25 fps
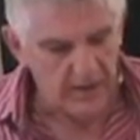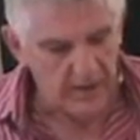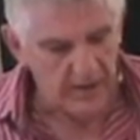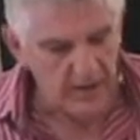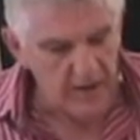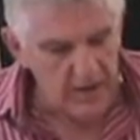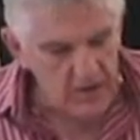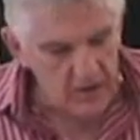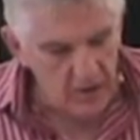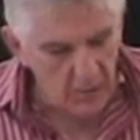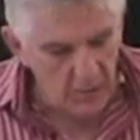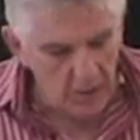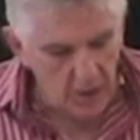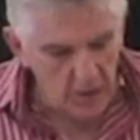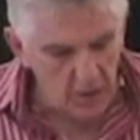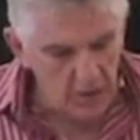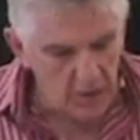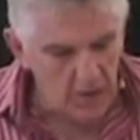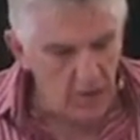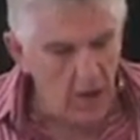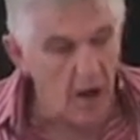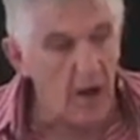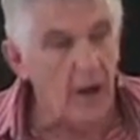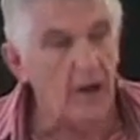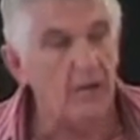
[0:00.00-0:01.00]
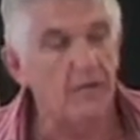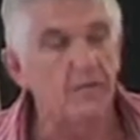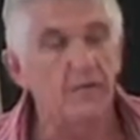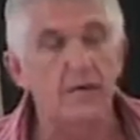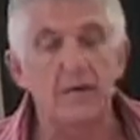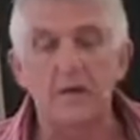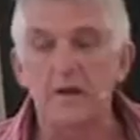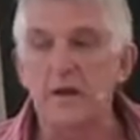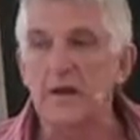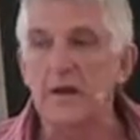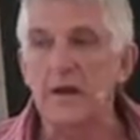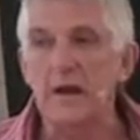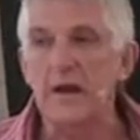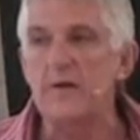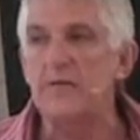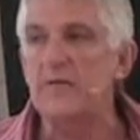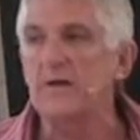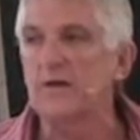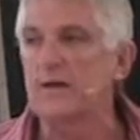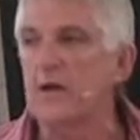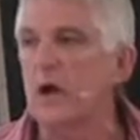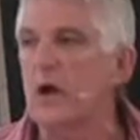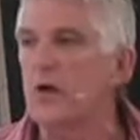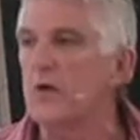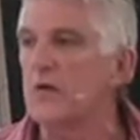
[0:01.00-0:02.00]
in your own life,
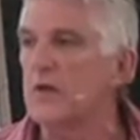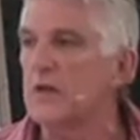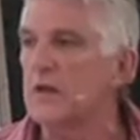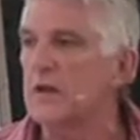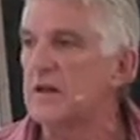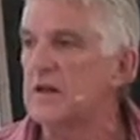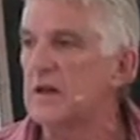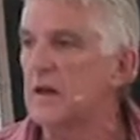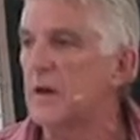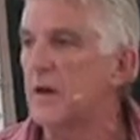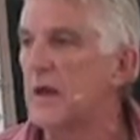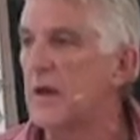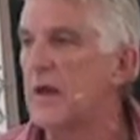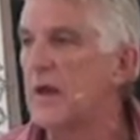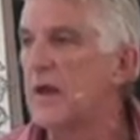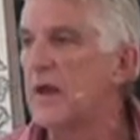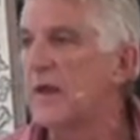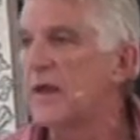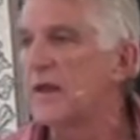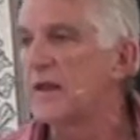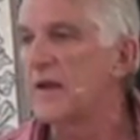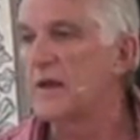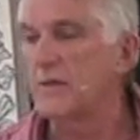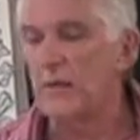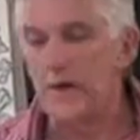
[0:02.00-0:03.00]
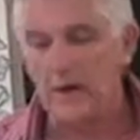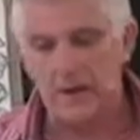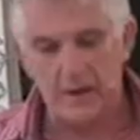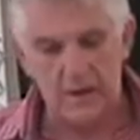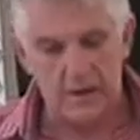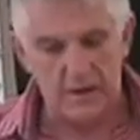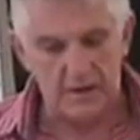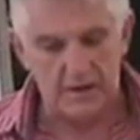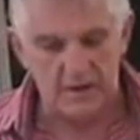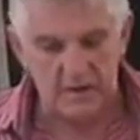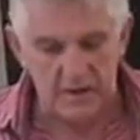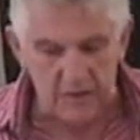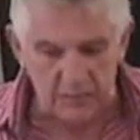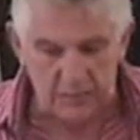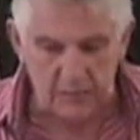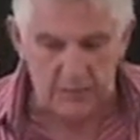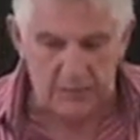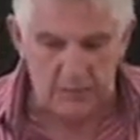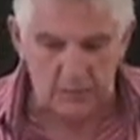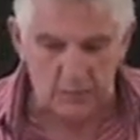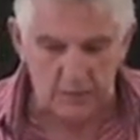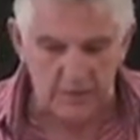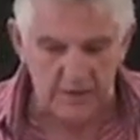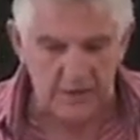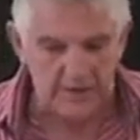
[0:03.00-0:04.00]
even though that there are the
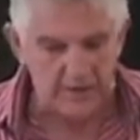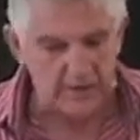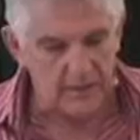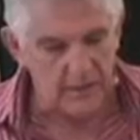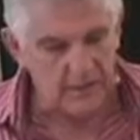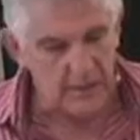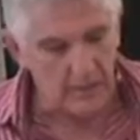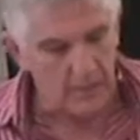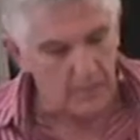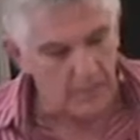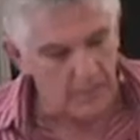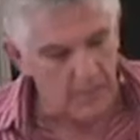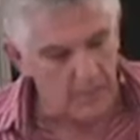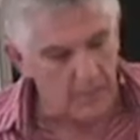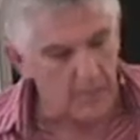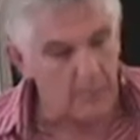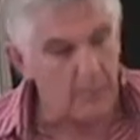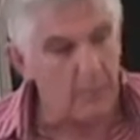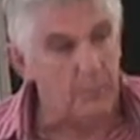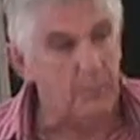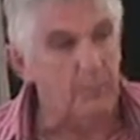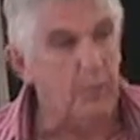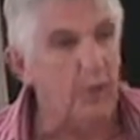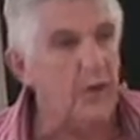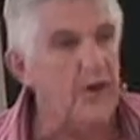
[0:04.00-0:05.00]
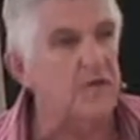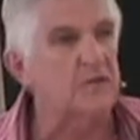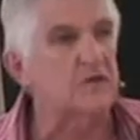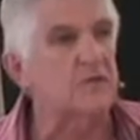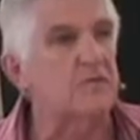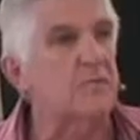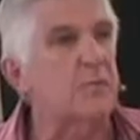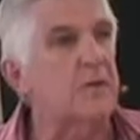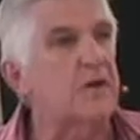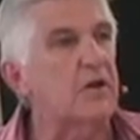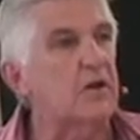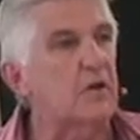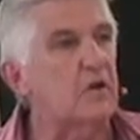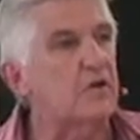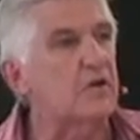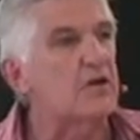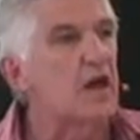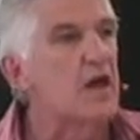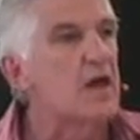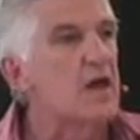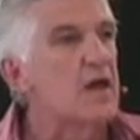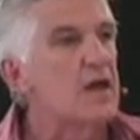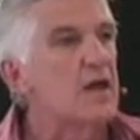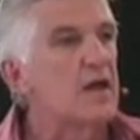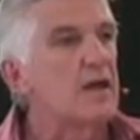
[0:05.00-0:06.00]
difficulties and there are the pressures, because
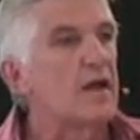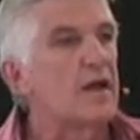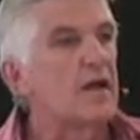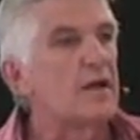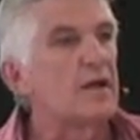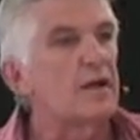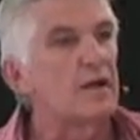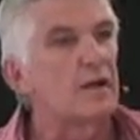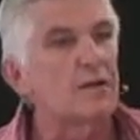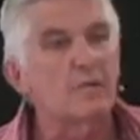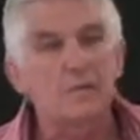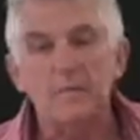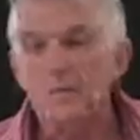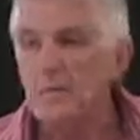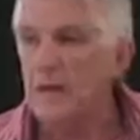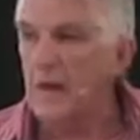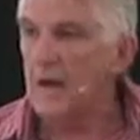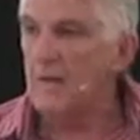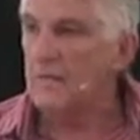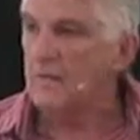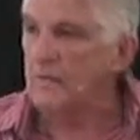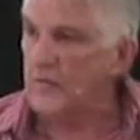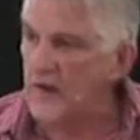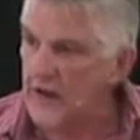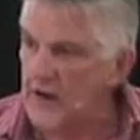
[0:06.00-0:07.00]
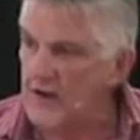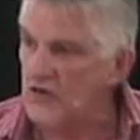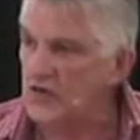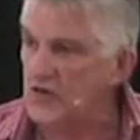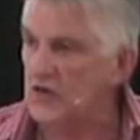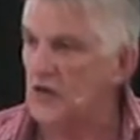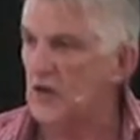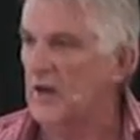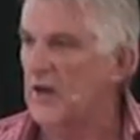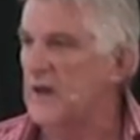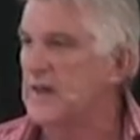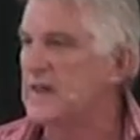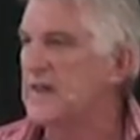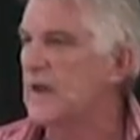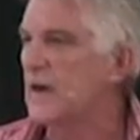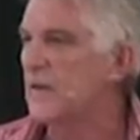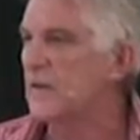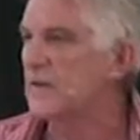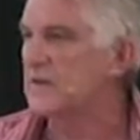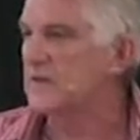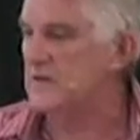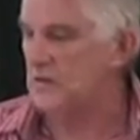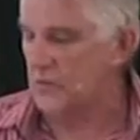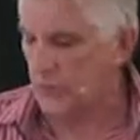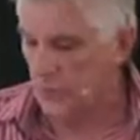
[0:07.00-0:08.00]
eventually
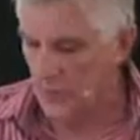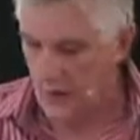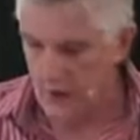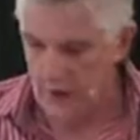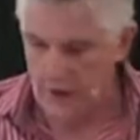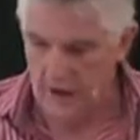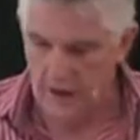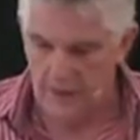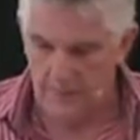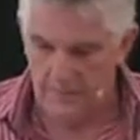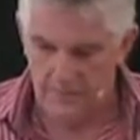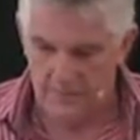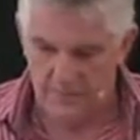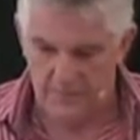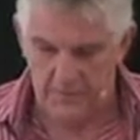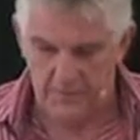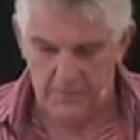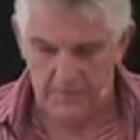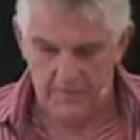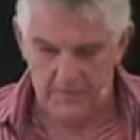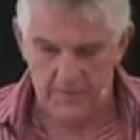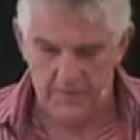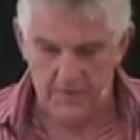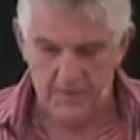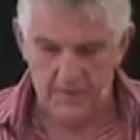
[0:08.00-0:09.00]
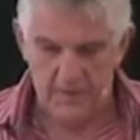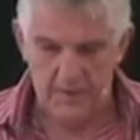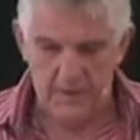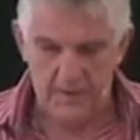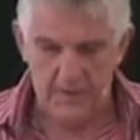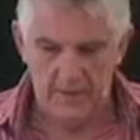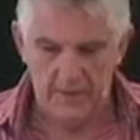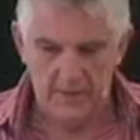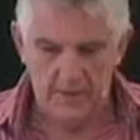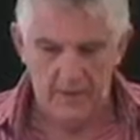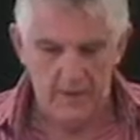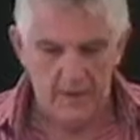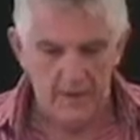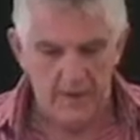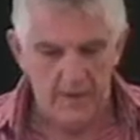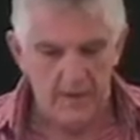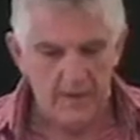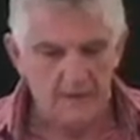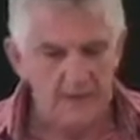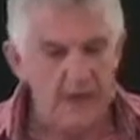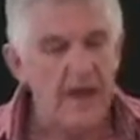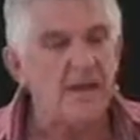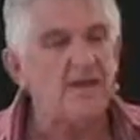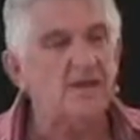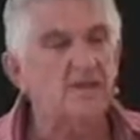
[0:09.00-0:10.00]
there is triumph.
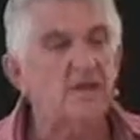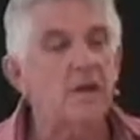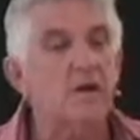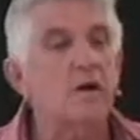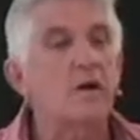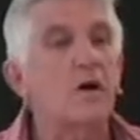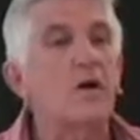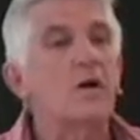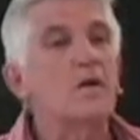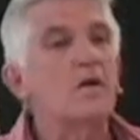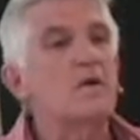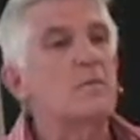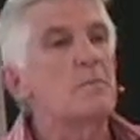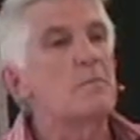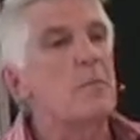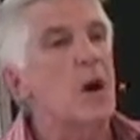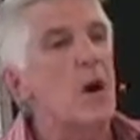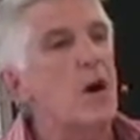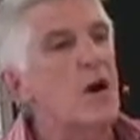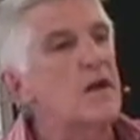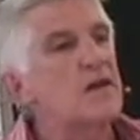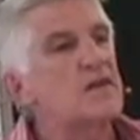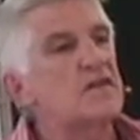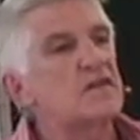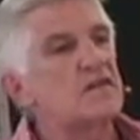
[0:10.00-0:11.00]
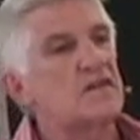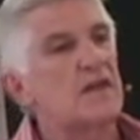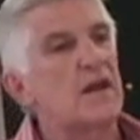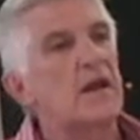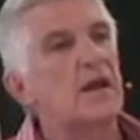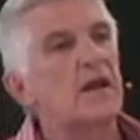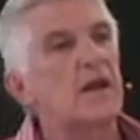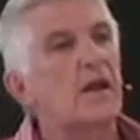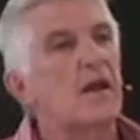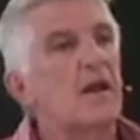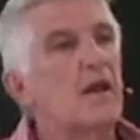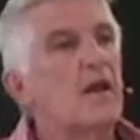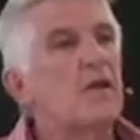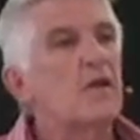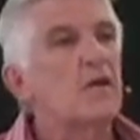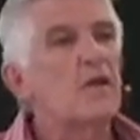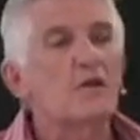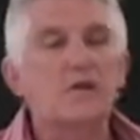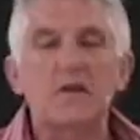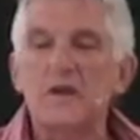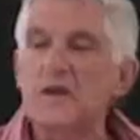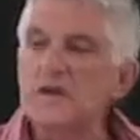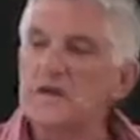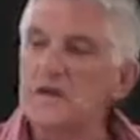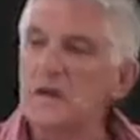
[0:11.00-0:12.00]
That's the kind of mindset
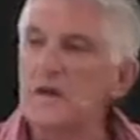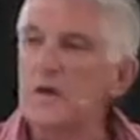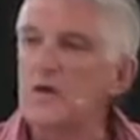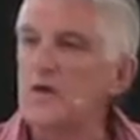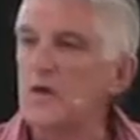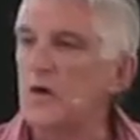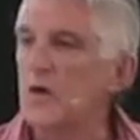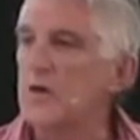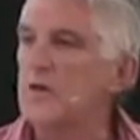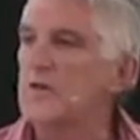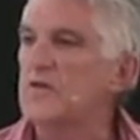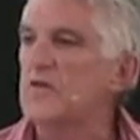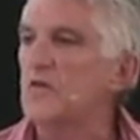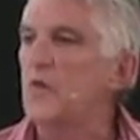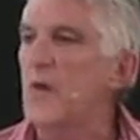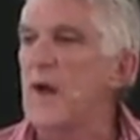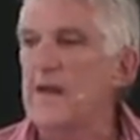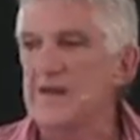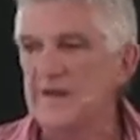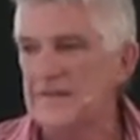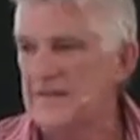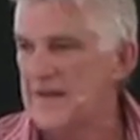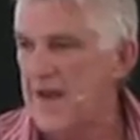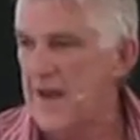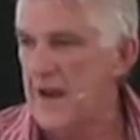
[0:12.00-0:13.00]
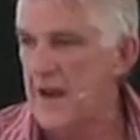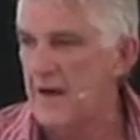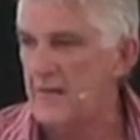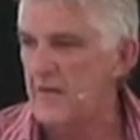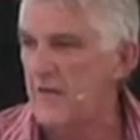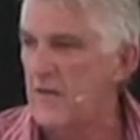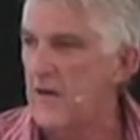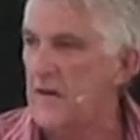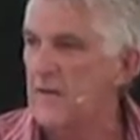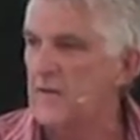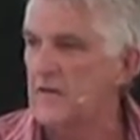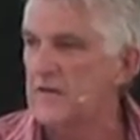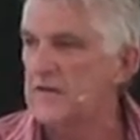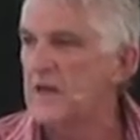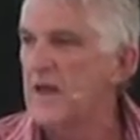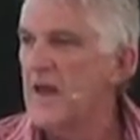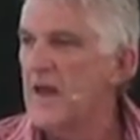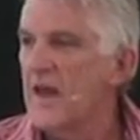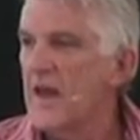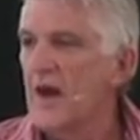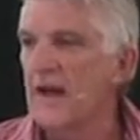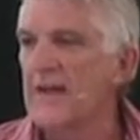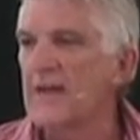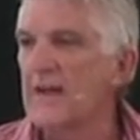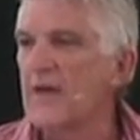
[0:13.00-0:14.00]
that these endurance runners have.
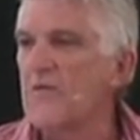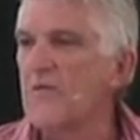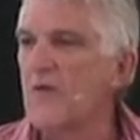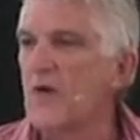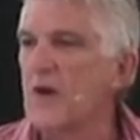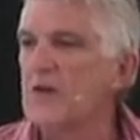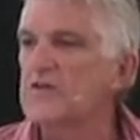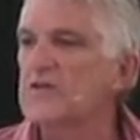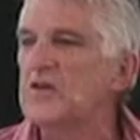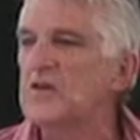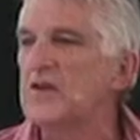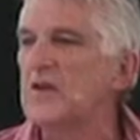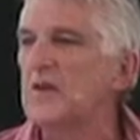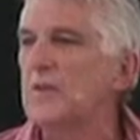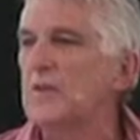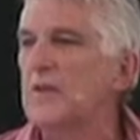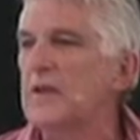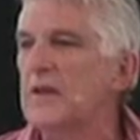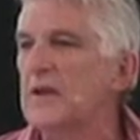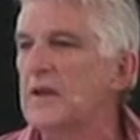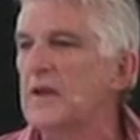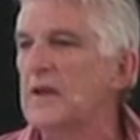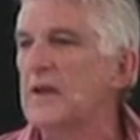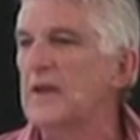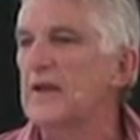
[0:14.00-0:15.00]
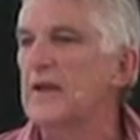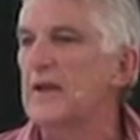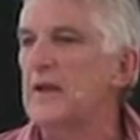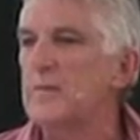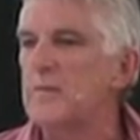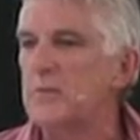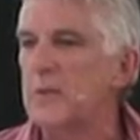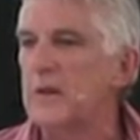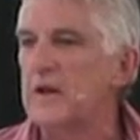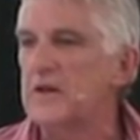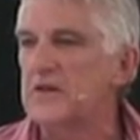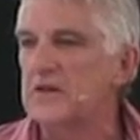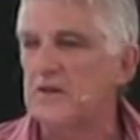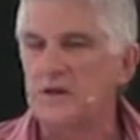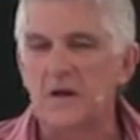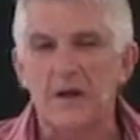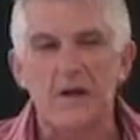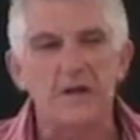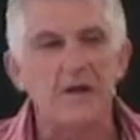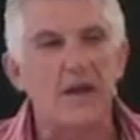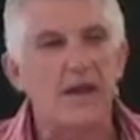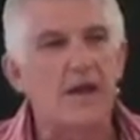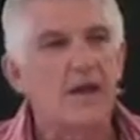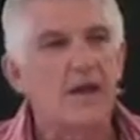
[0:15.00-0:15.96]
I love watching them in the Olympics. You know,